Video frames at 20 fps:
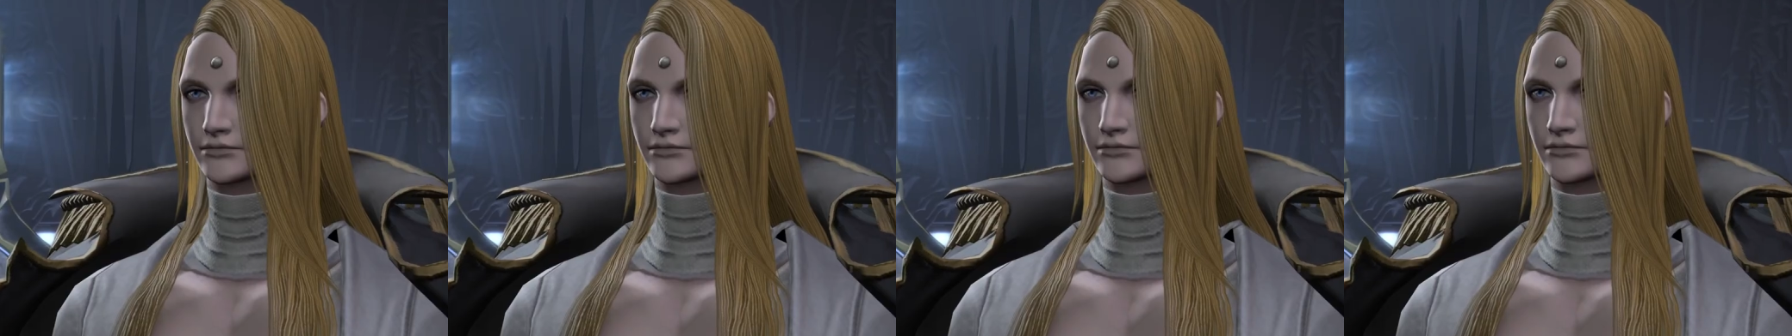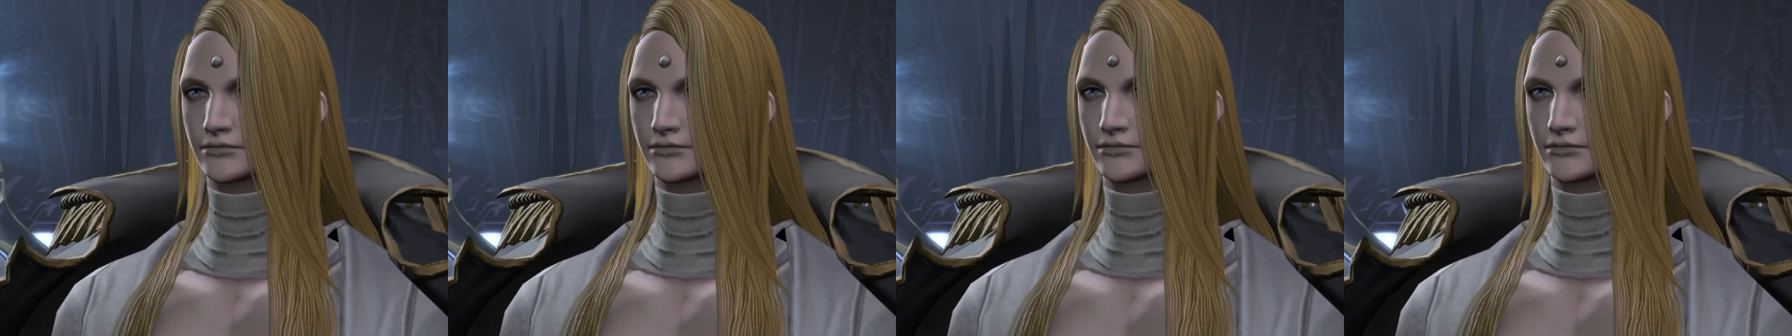
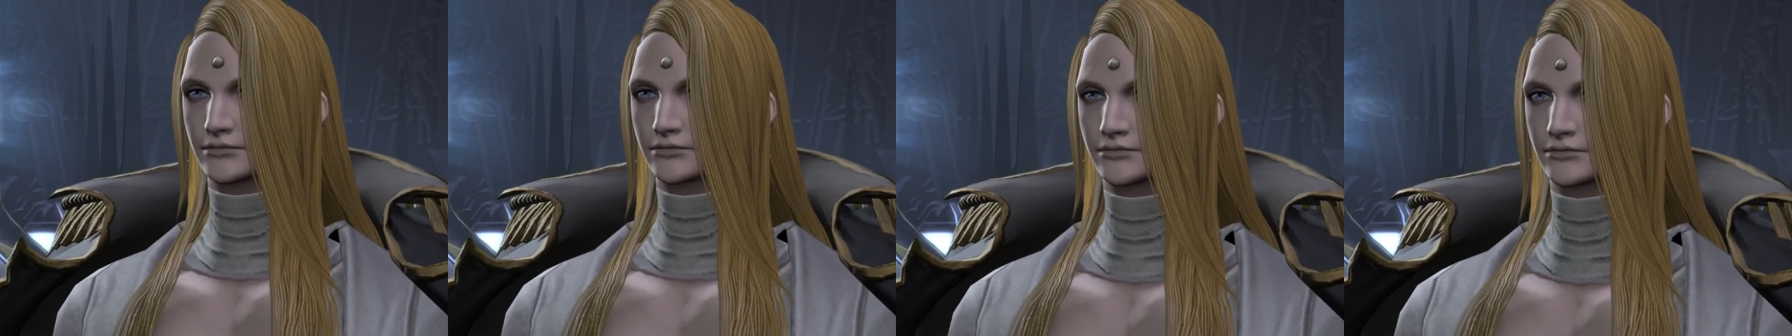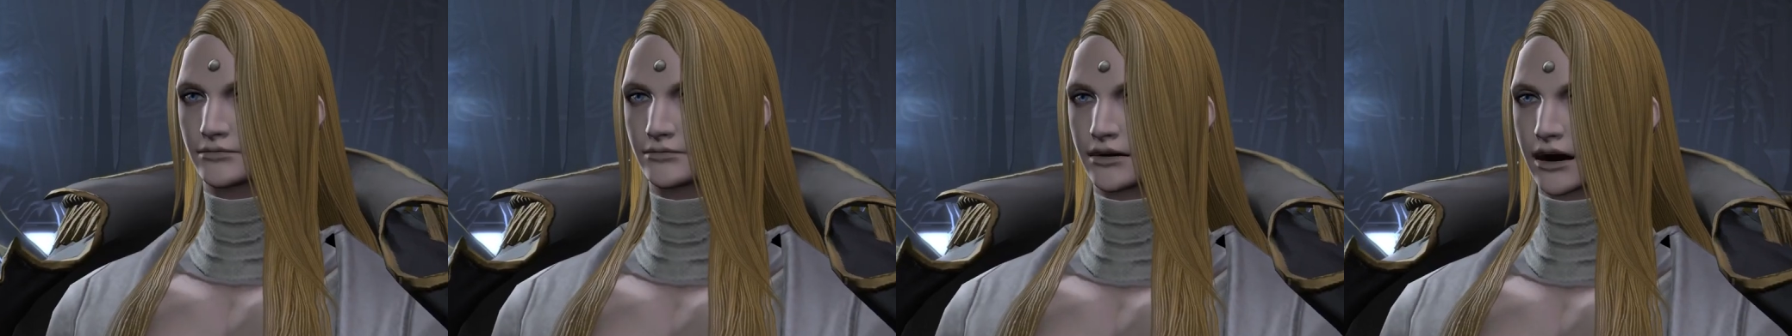you're
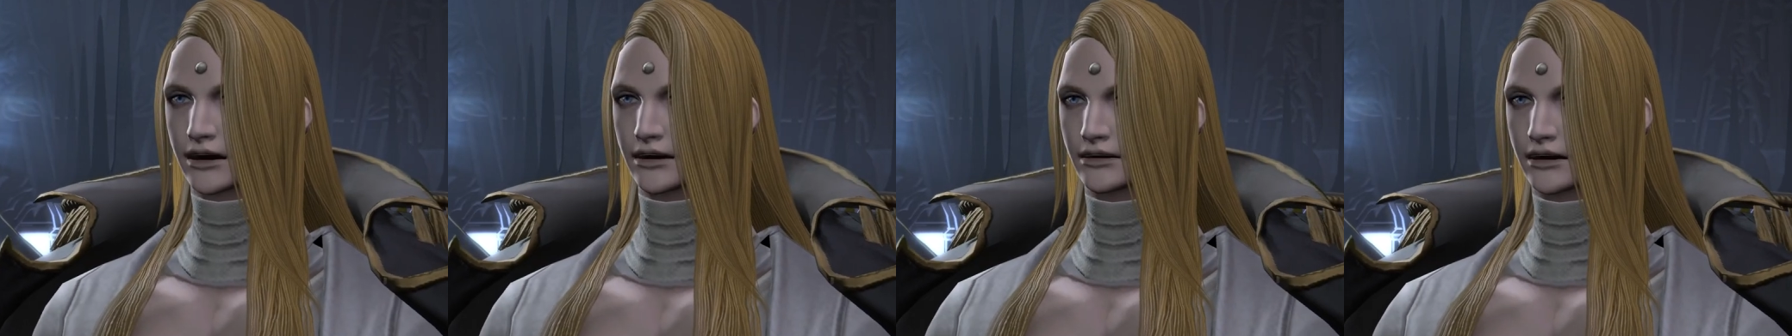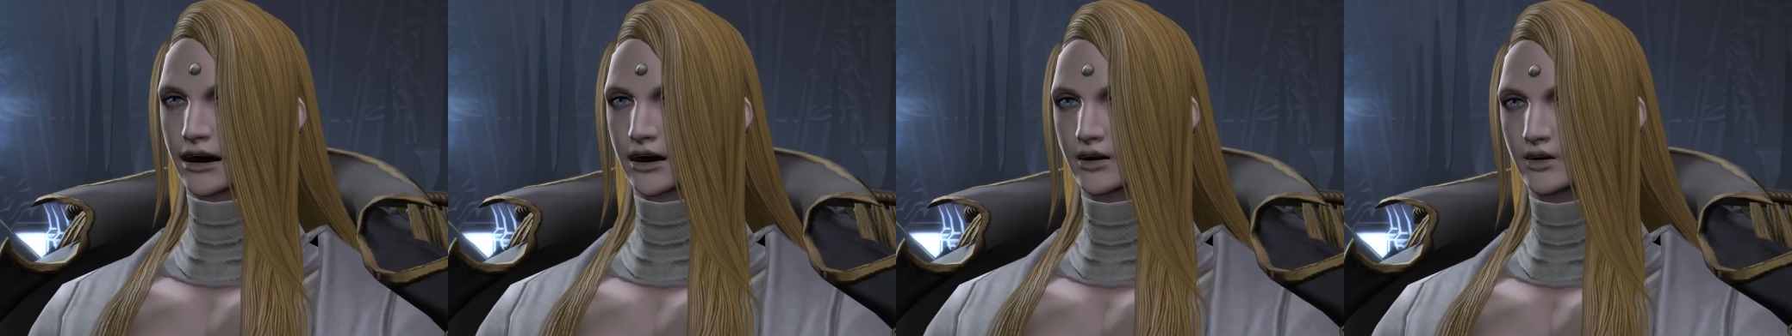absolutely
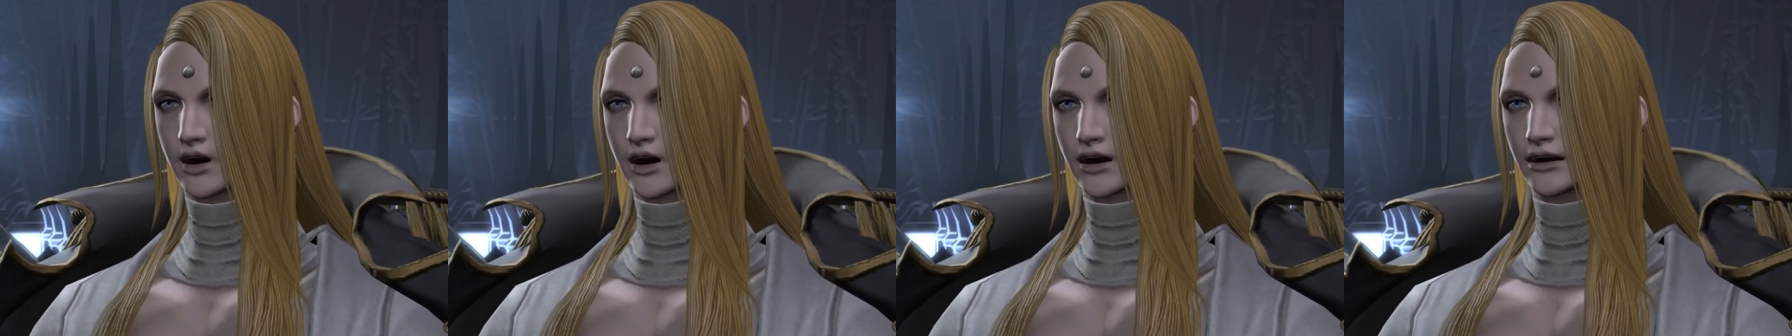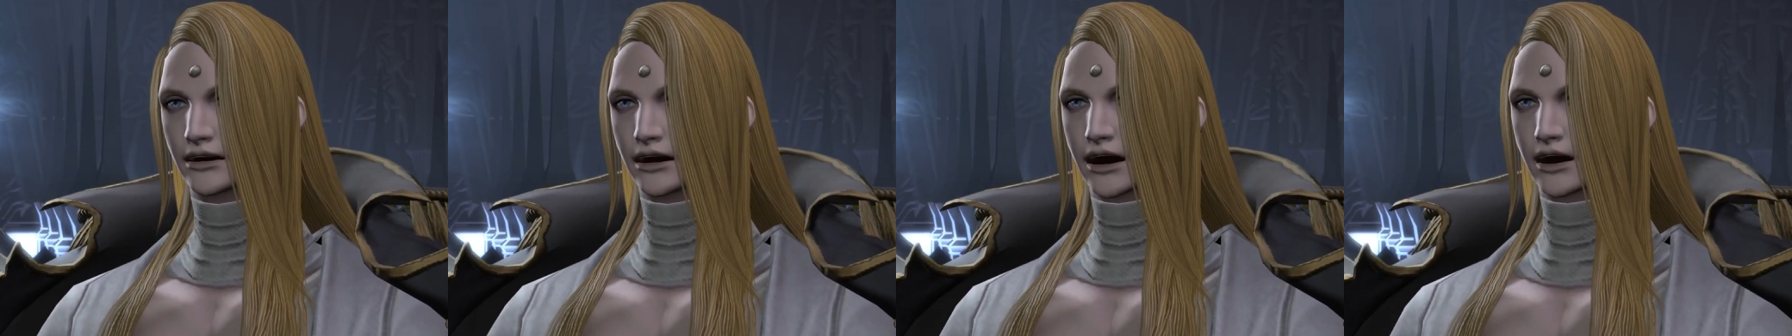right.
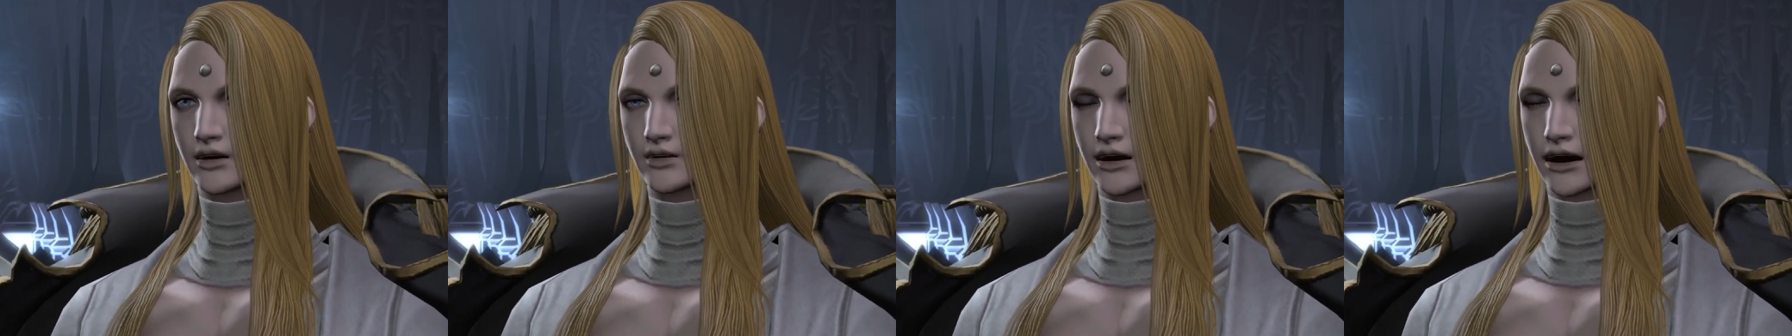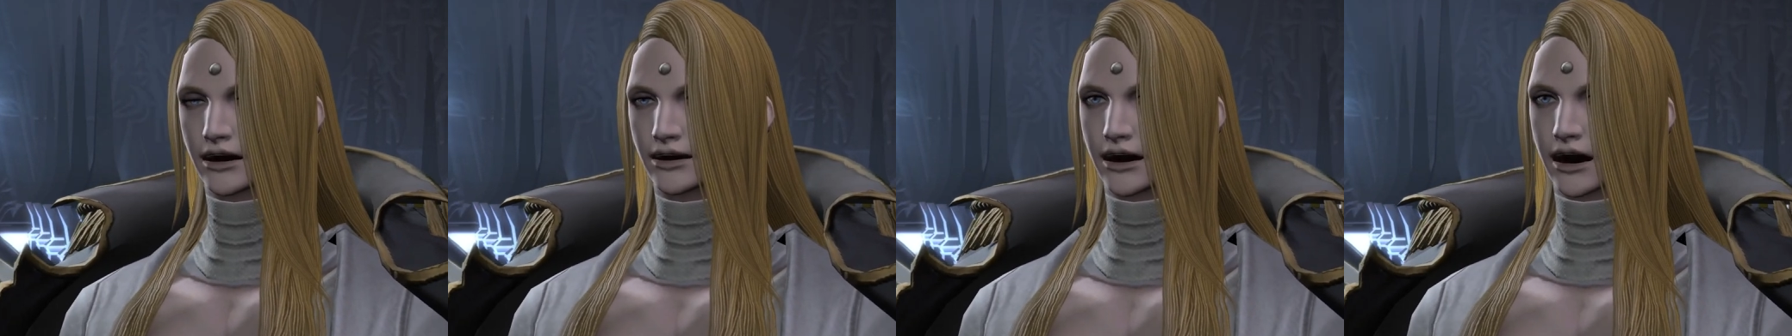The
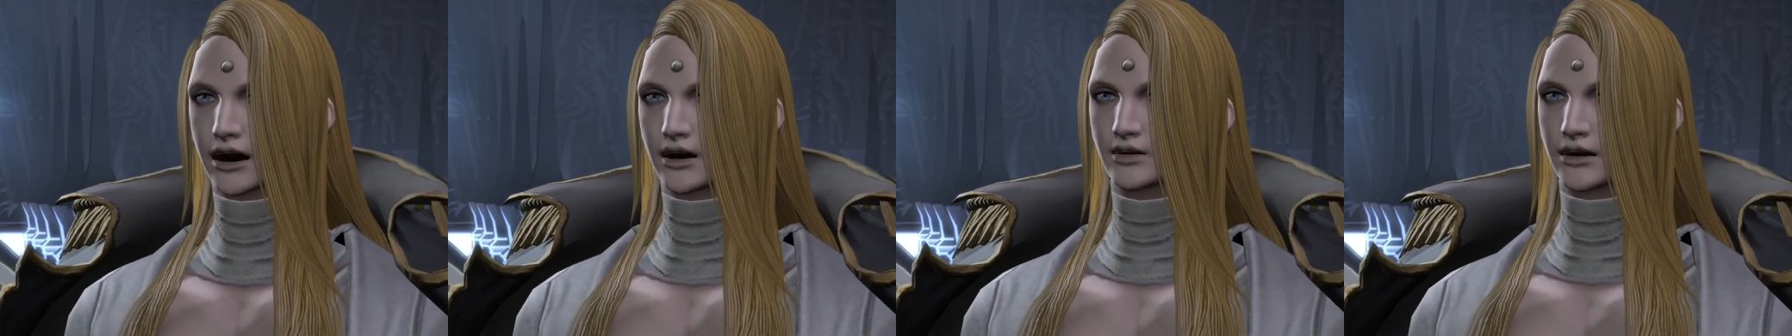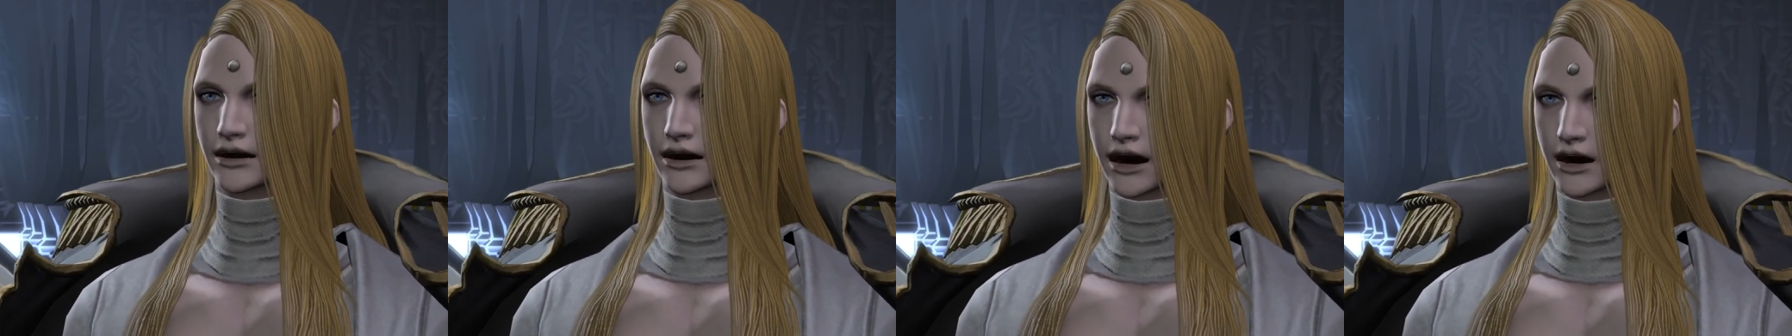butt
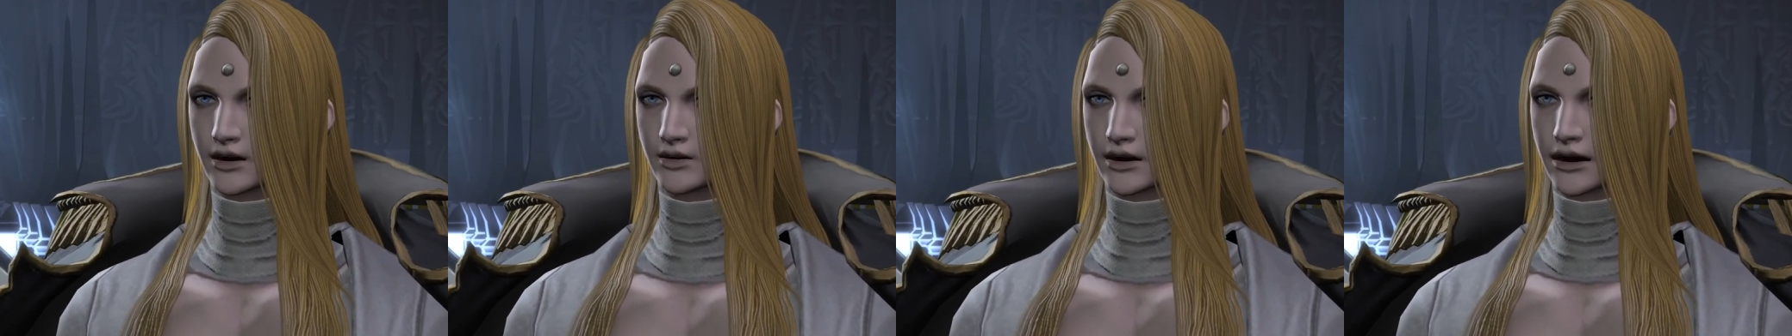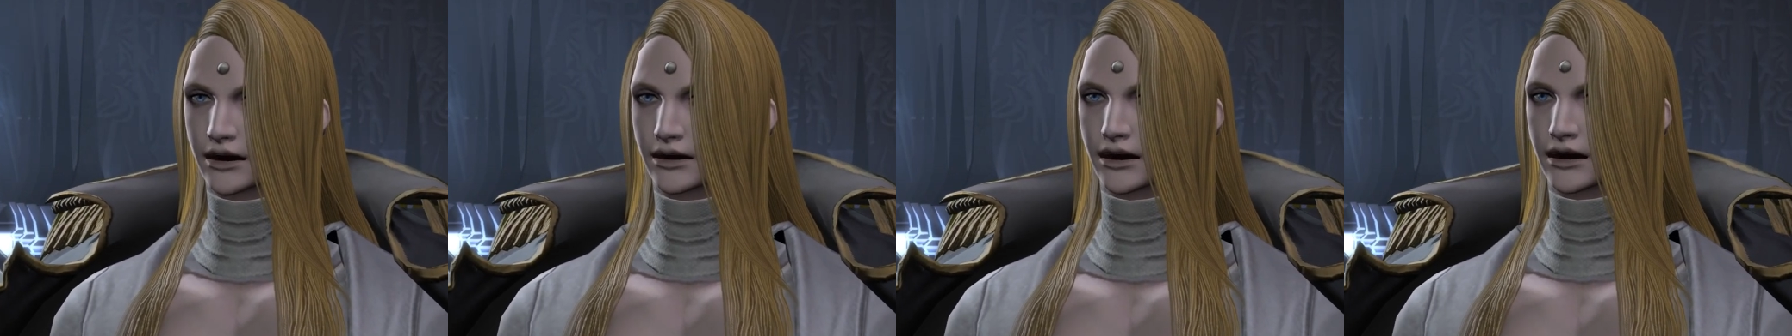and the
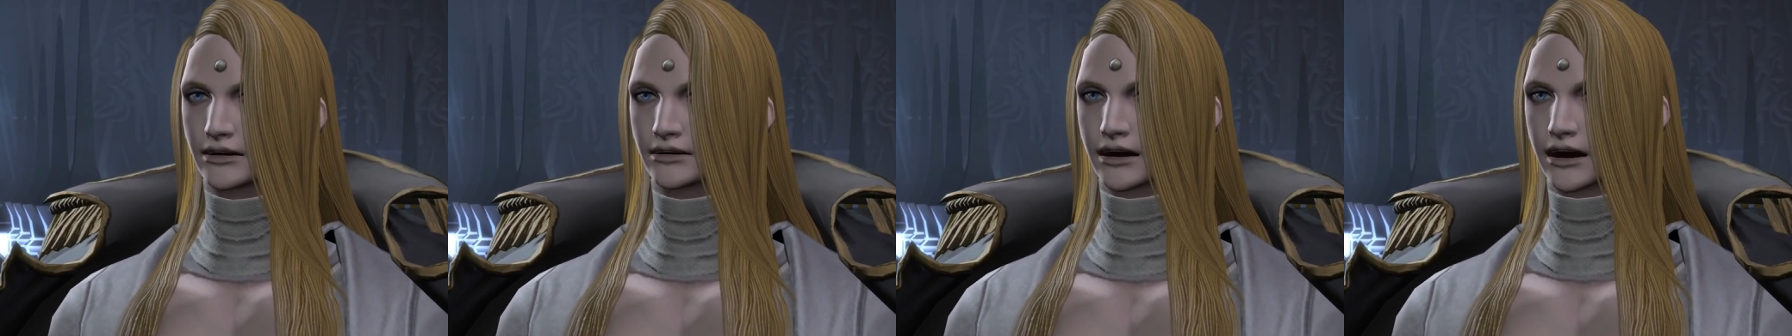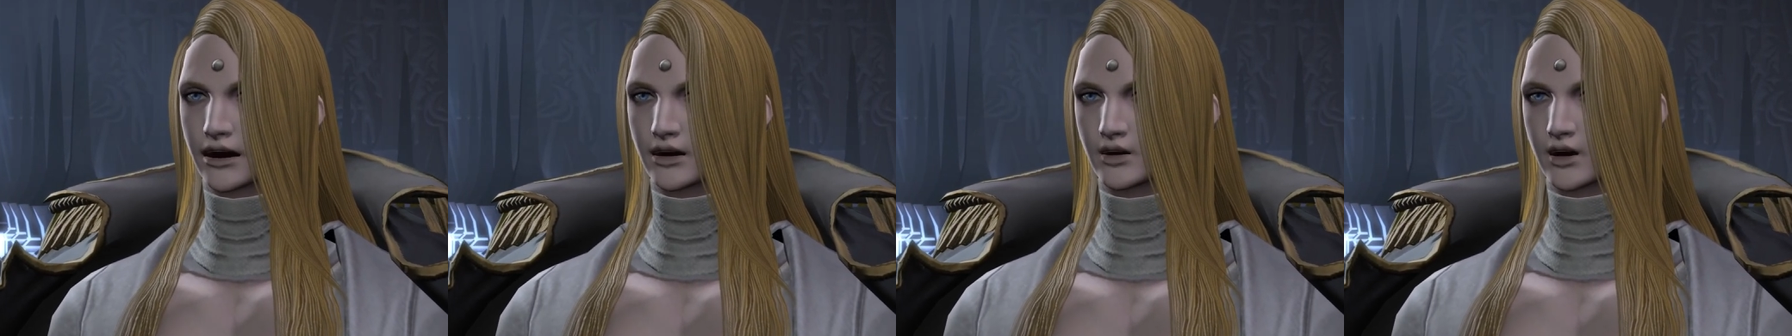hair,